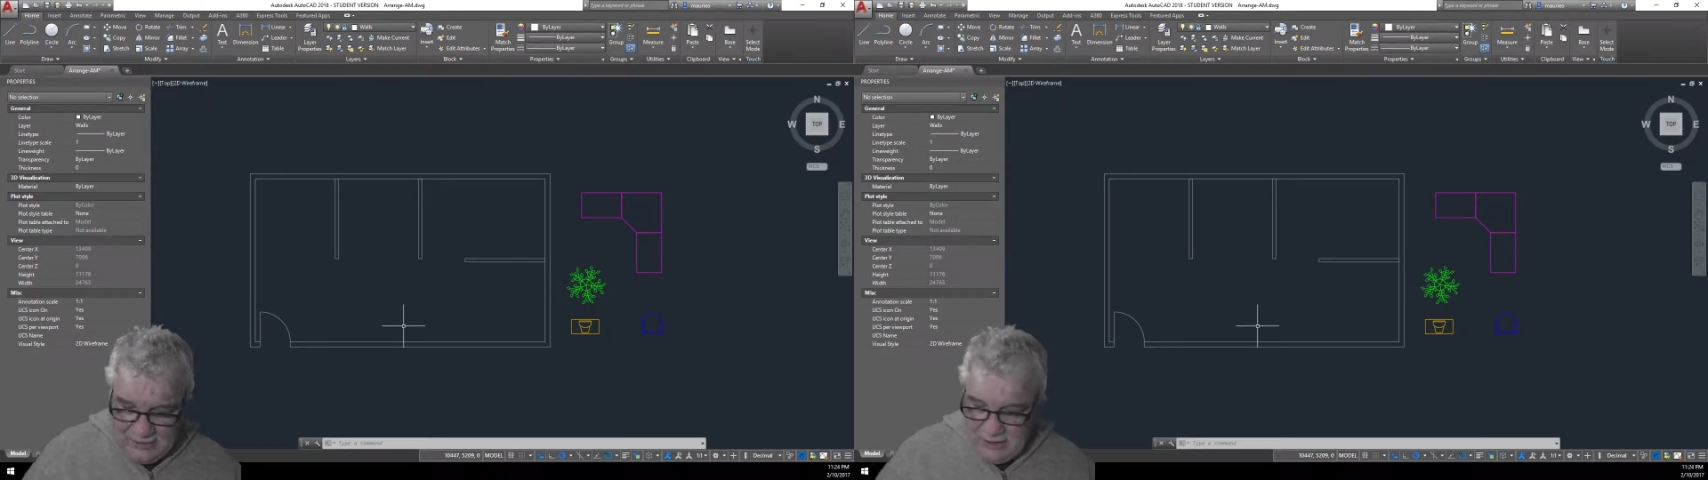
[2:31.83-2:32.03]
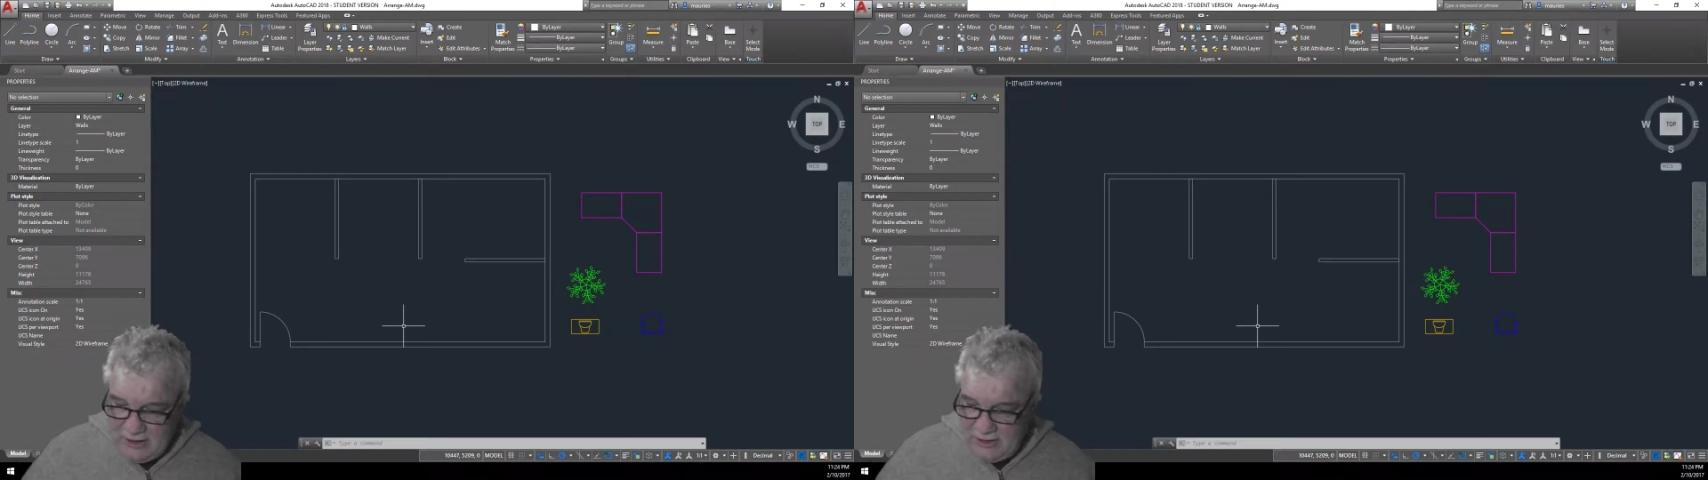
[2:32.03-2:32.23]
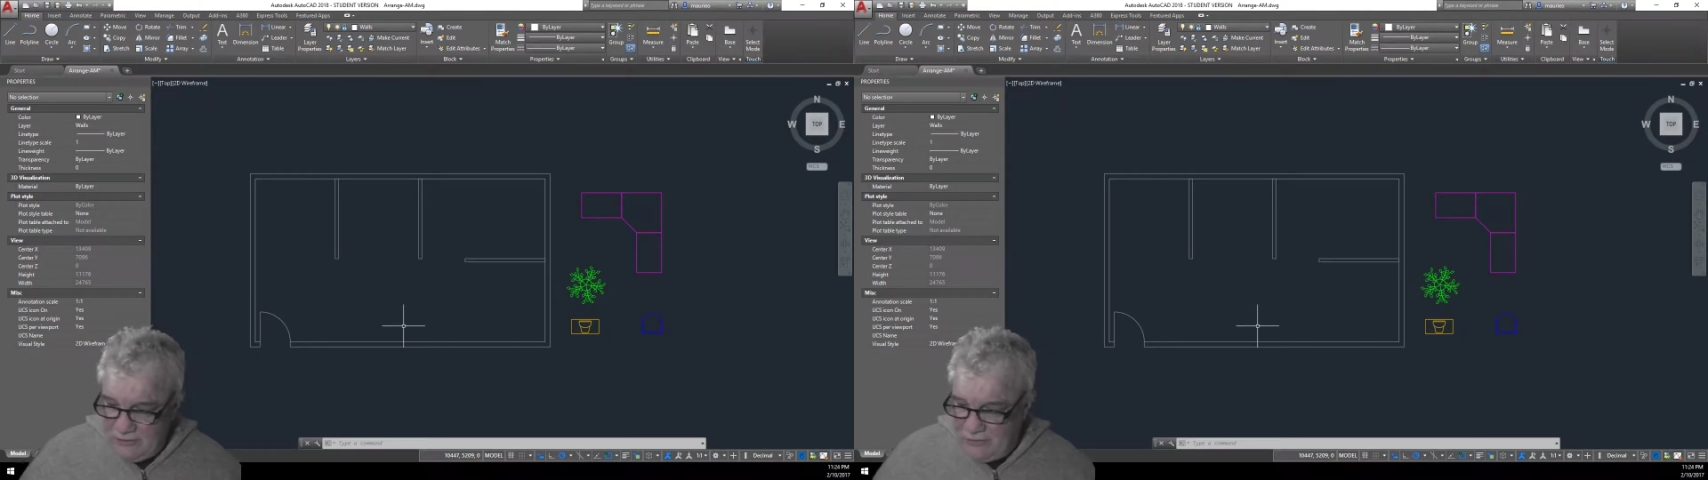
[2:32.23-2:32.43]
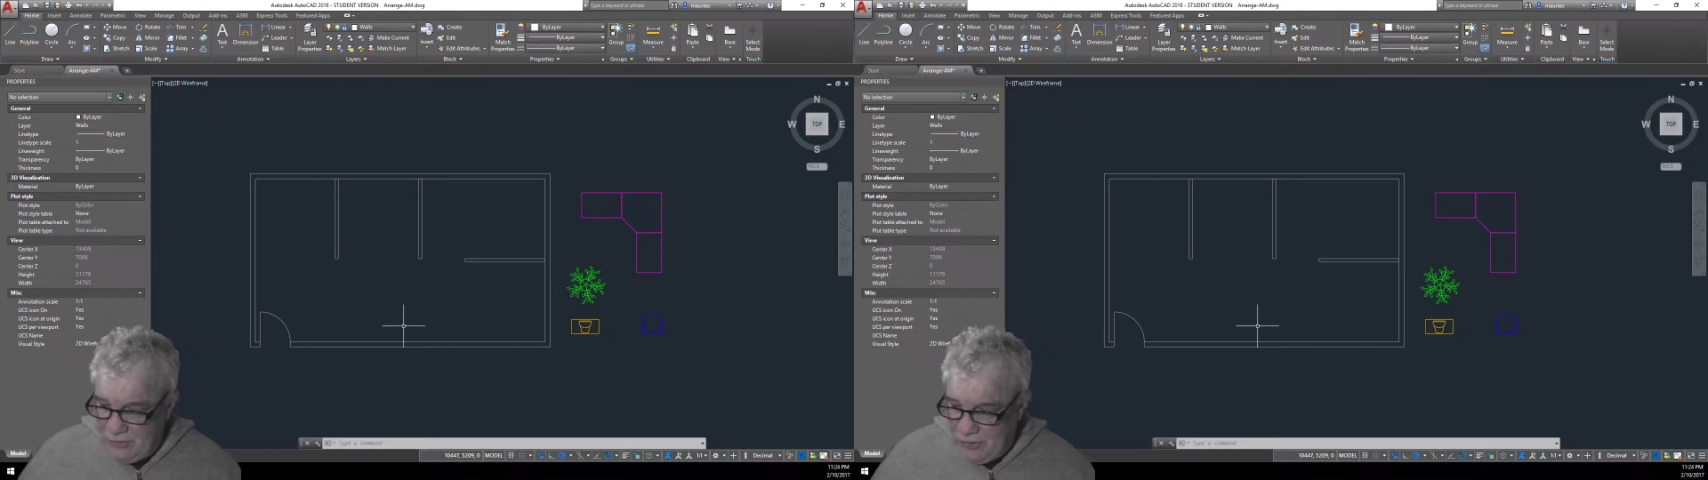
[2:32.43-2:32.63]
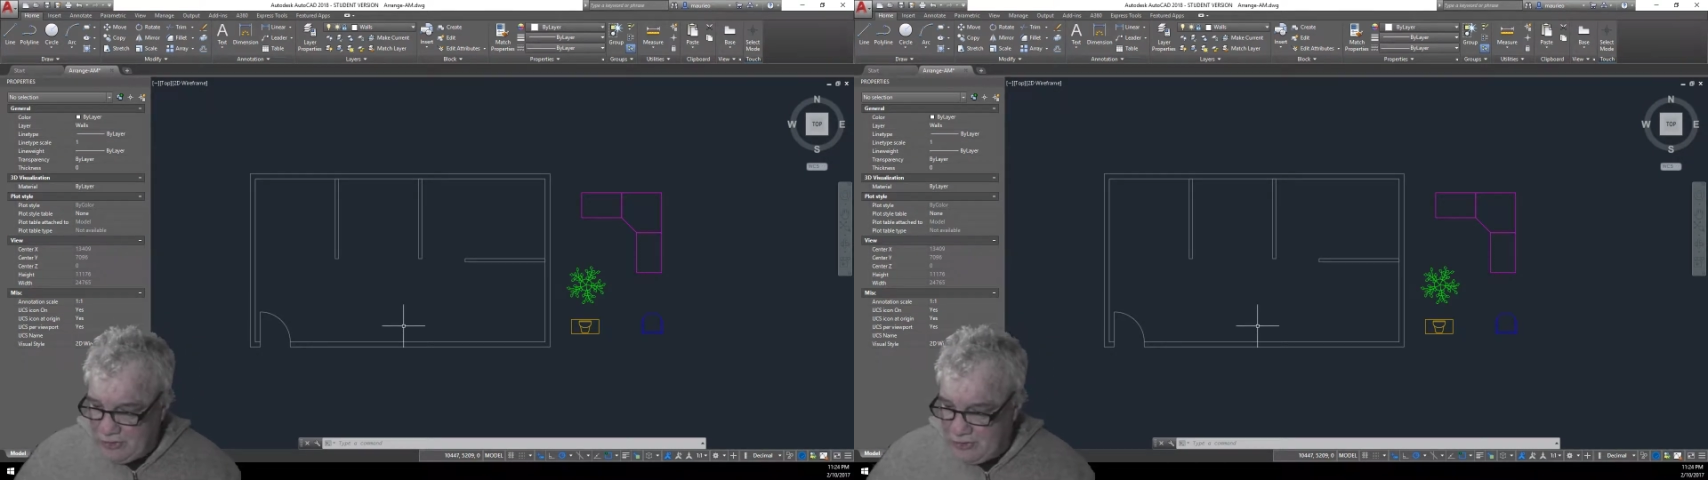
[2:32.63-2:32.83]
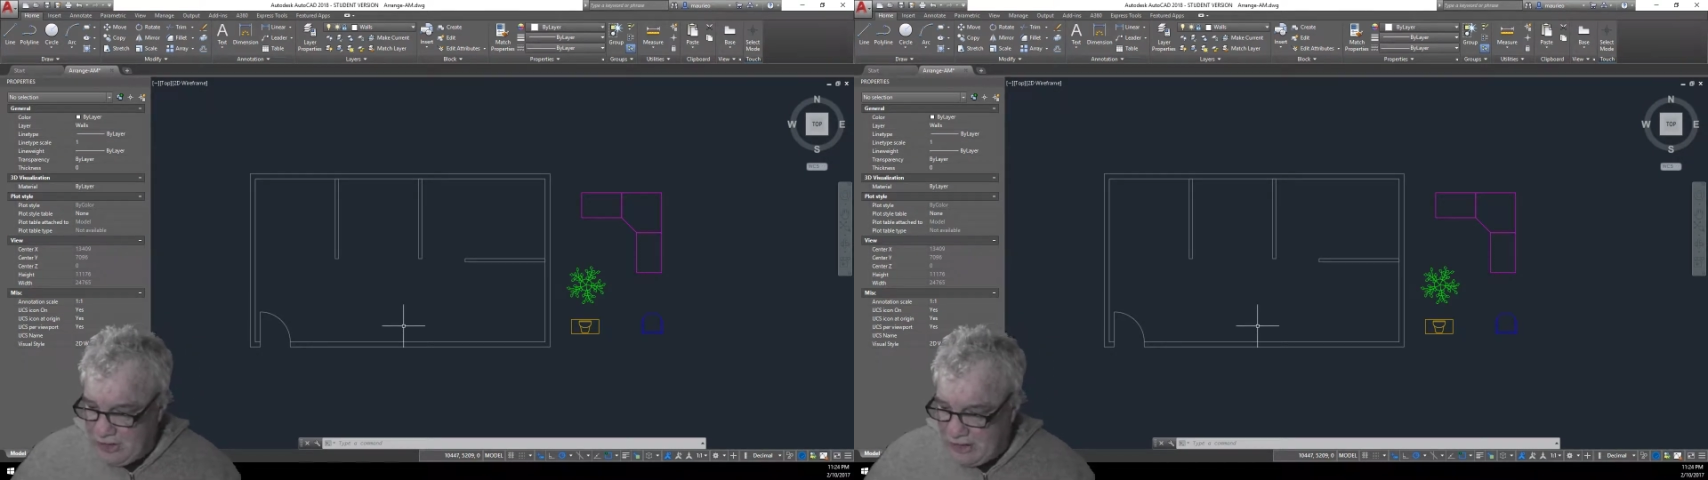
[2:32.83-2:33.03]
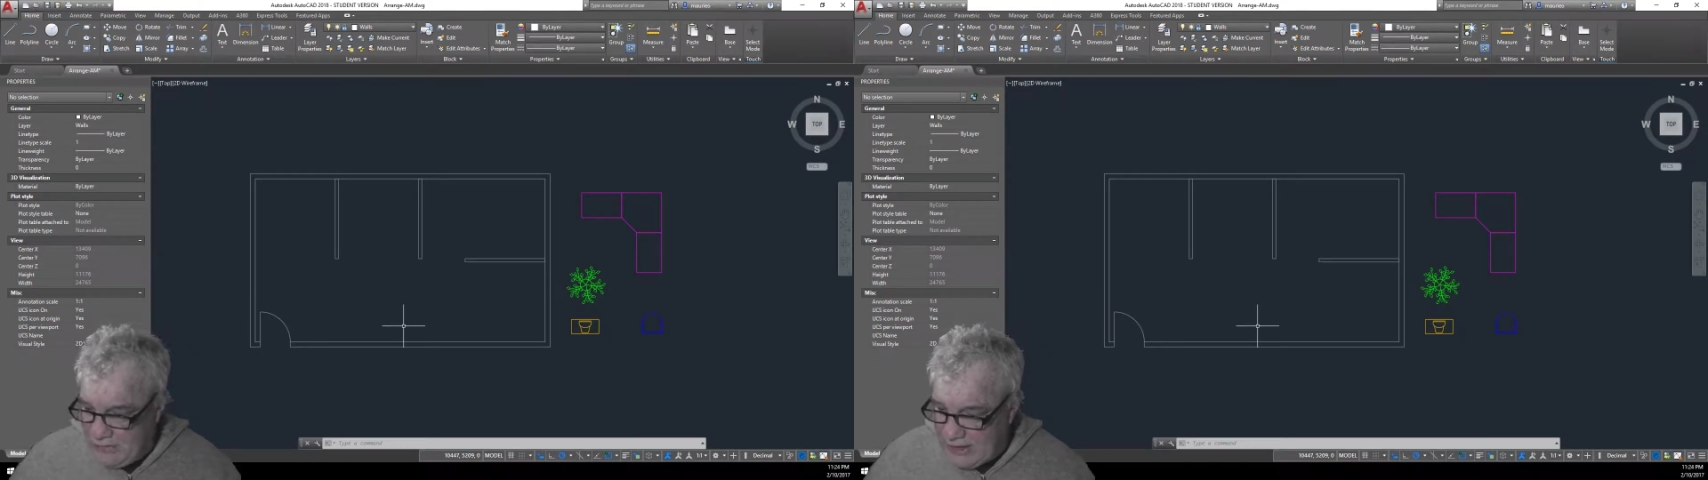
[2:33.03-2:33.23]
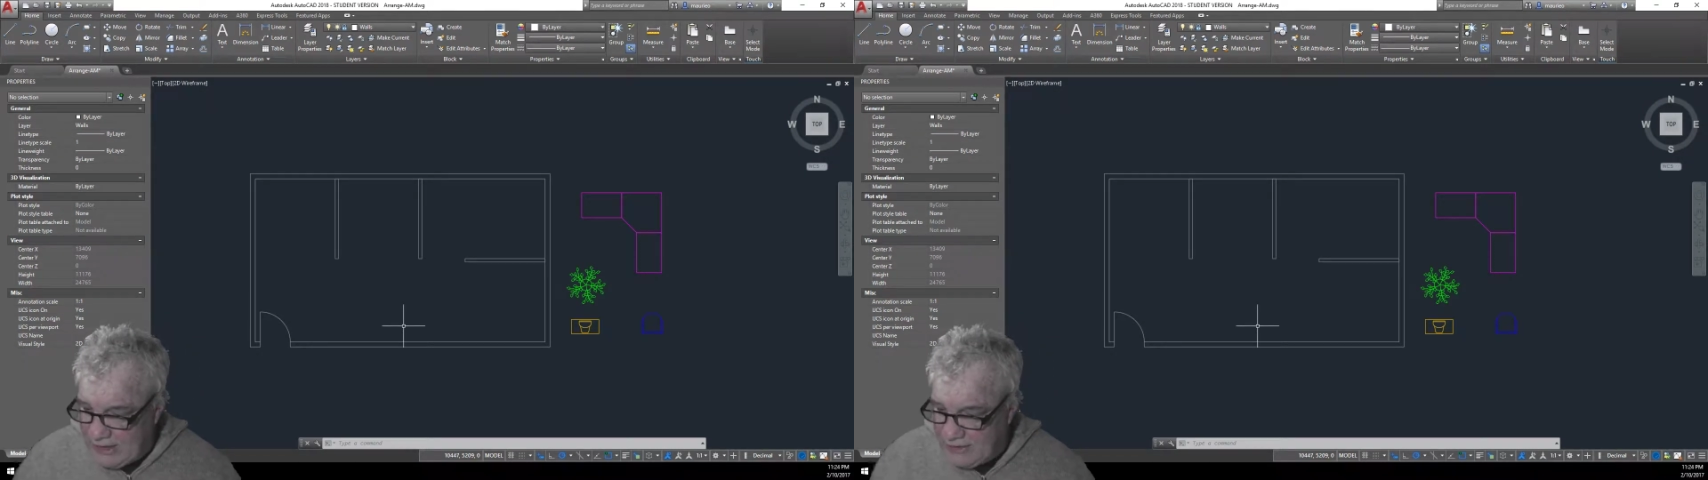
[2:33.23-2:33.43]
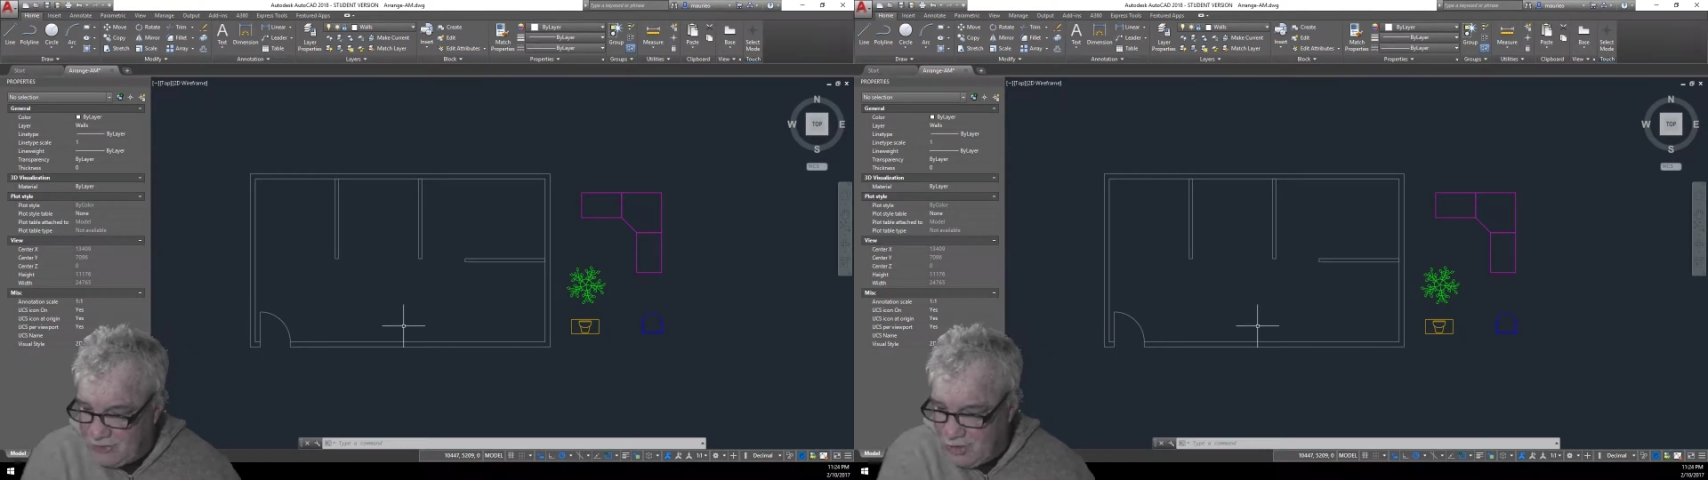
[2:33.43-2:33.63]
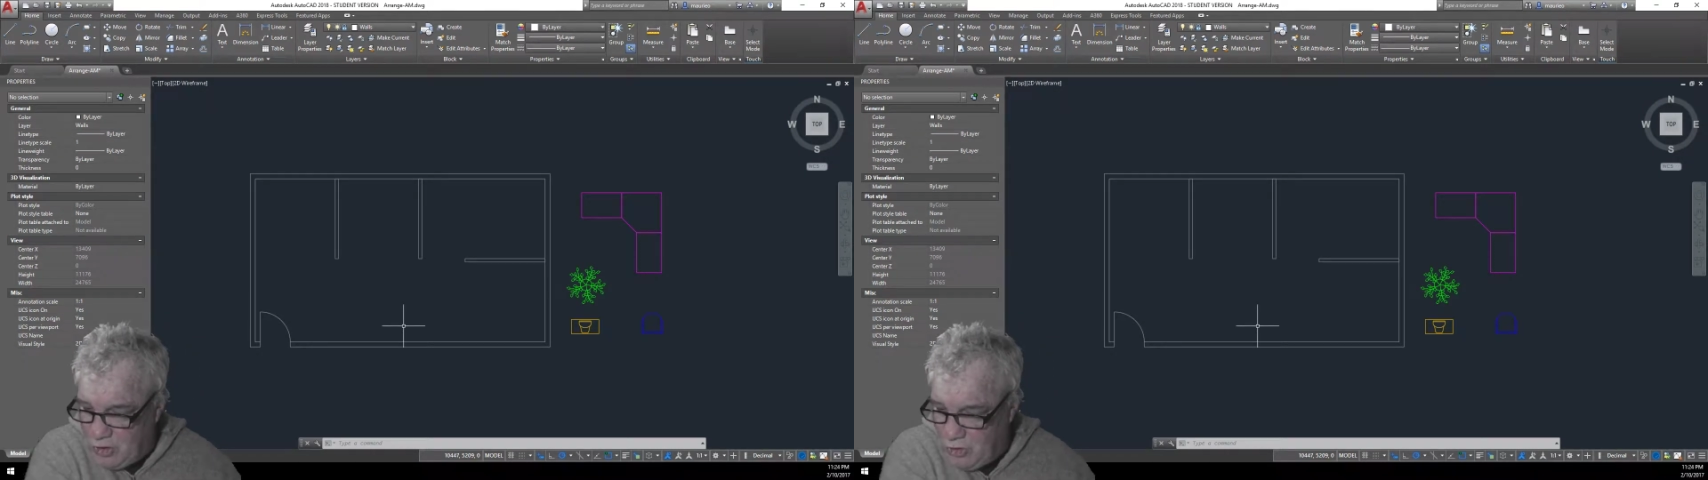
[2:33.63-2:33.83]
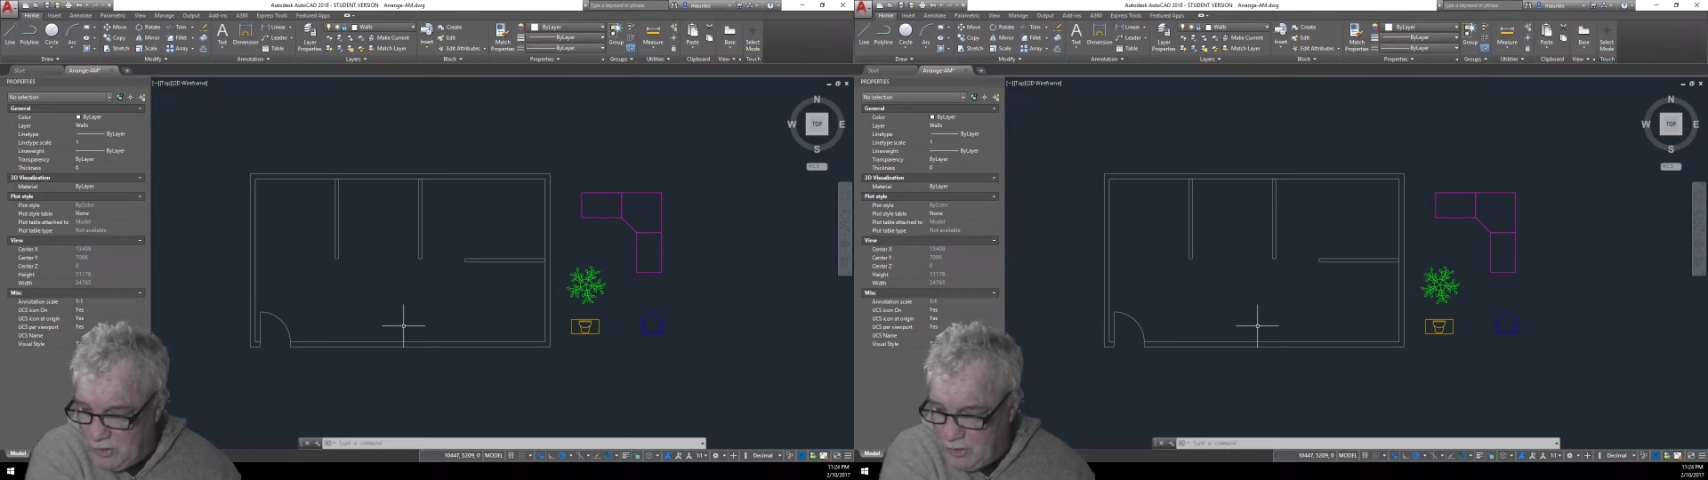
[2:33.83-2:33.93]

the first thing we're going to do